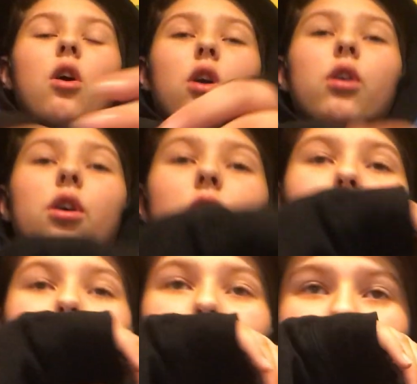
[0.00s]
are
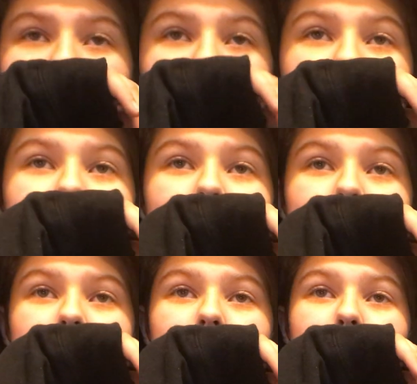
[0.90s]

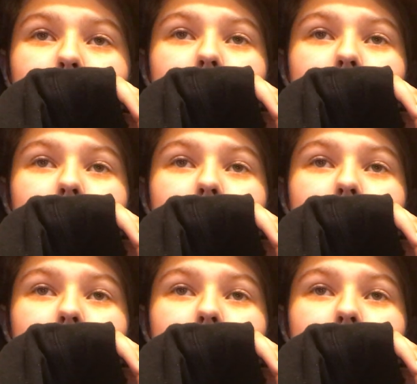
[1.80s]
relieved in the